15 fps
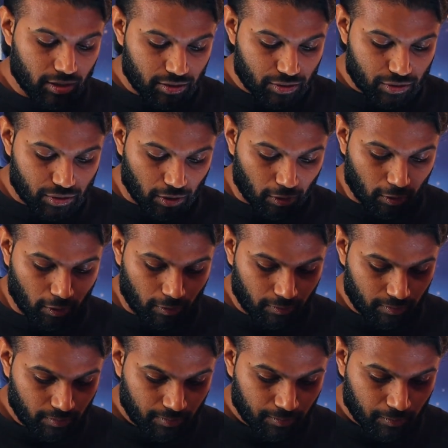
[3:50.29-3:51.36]

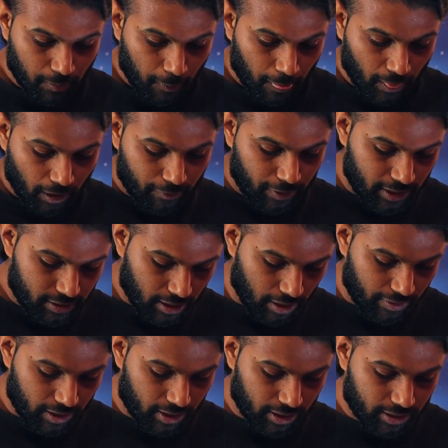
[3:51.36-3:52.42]
So first
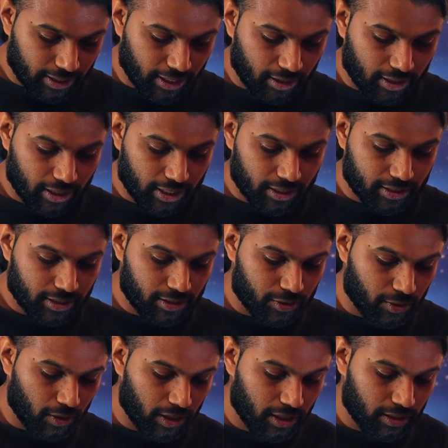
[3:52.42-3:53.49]
I will connect
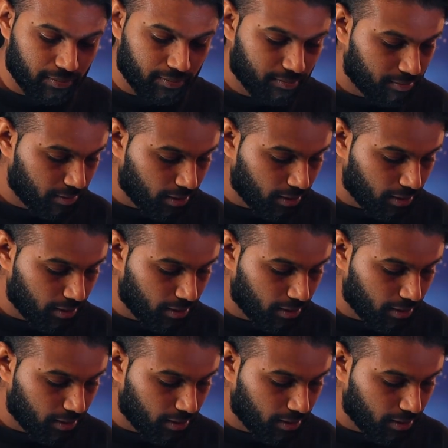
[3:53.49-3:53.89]
controller.